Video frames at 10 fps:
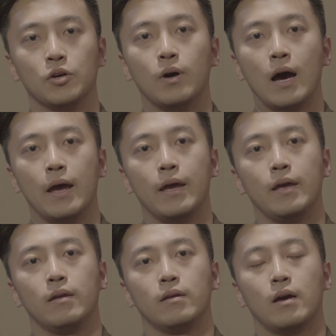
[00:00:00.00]
you know,
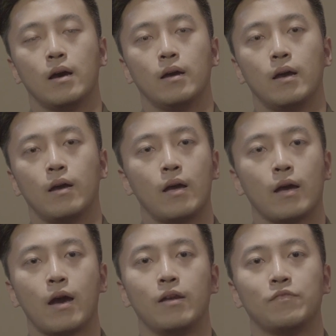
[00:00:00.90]
I, I,
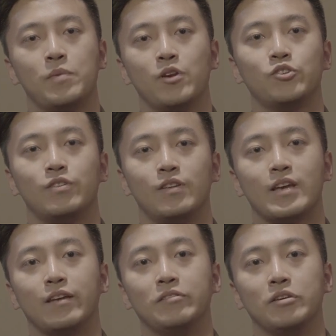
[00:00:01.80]
I, kind of pitched
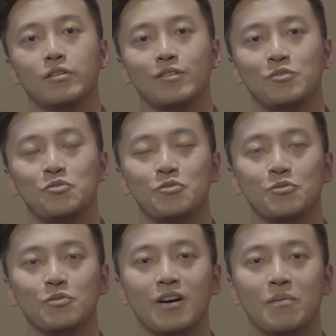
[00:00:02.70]
this idea to
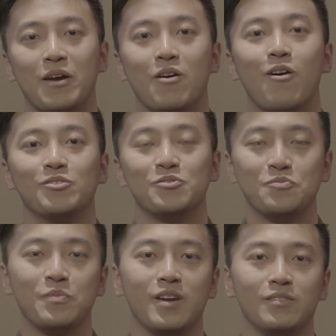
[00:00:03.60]
uh, my college
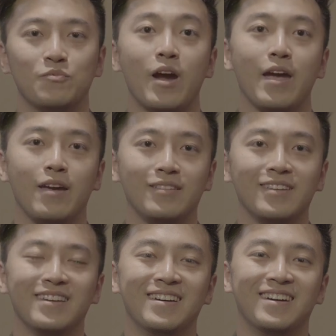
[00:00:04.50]
roommate, Ryan,
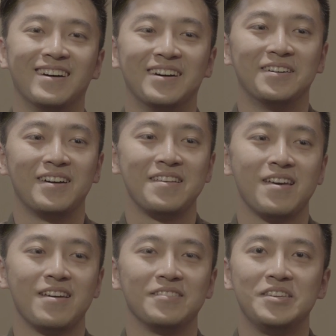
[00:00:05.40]
uh, and
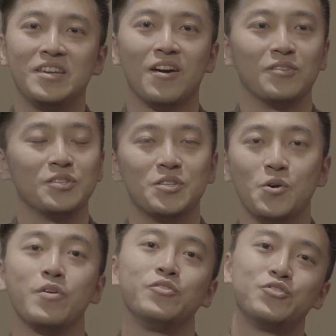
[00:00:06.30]
then he got
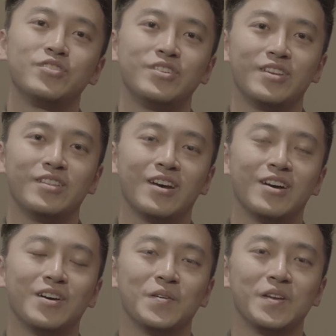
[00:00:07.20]
so interested,
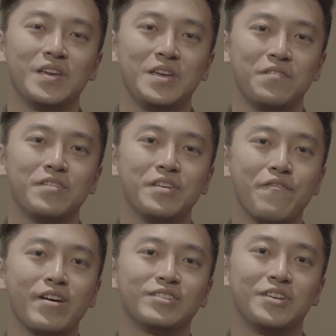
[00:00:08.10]
uh, he even
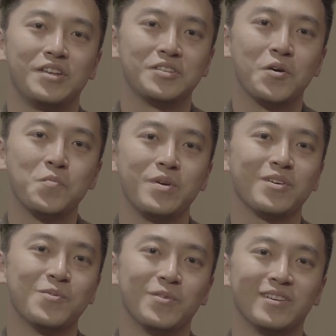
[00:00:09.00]
invested his own
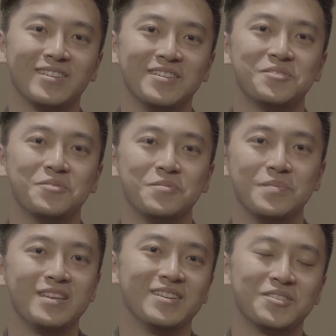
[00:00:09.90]
Bitcoin into
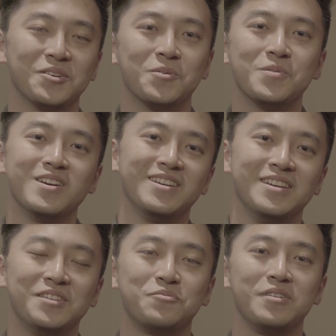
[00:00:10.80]
me. So
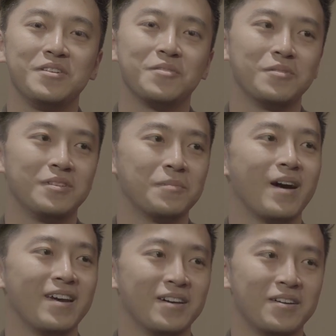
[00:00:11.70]
he's really
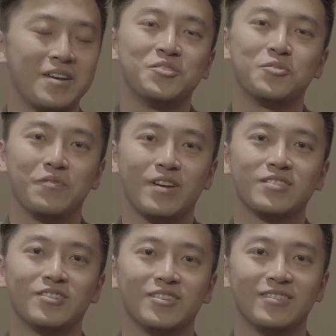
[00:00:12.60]
my angel
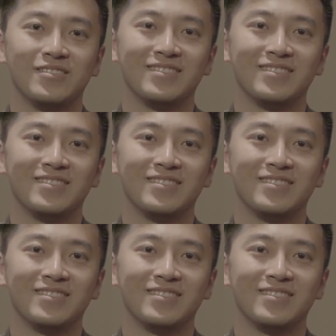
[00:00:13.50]
investor.